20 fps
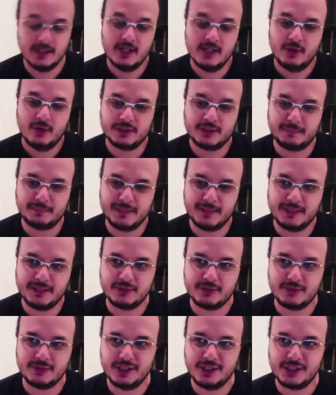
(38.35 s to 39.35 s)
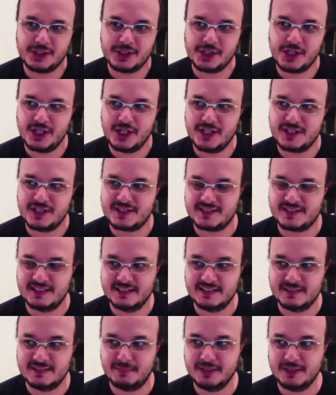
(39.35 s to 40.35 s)
On the Bitcoin exchange, since
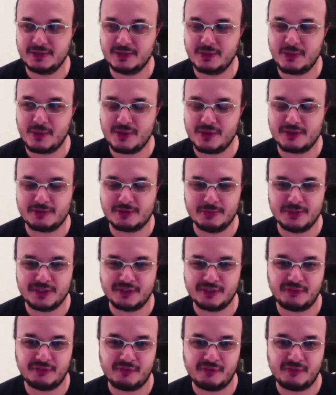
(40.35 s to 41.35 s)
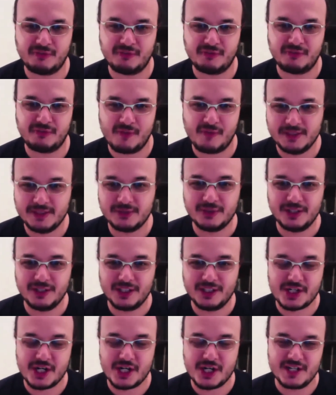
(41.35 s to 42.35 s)
Bitcoin is much, the
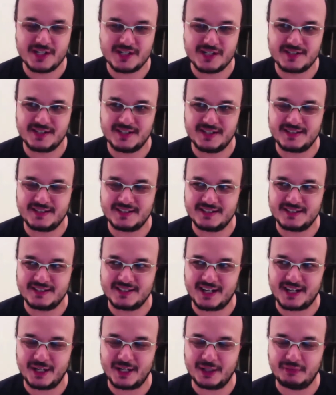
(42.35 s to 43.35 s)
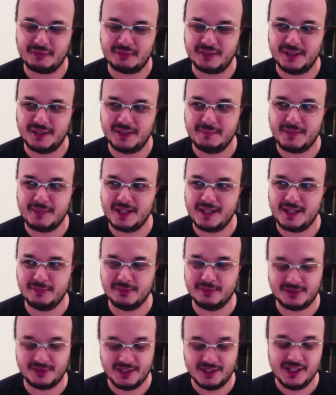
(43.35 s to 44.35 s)
Bitcoin exchange is, is, is a kind of an
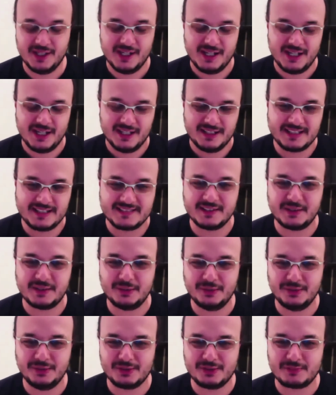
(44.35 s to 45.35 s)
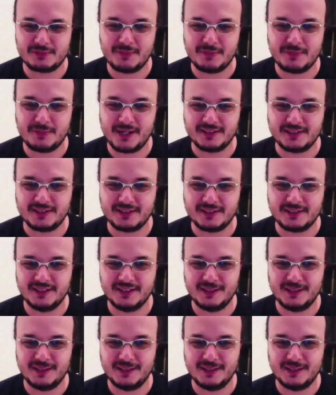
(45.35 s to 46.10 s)
eBay, but that's the curious part.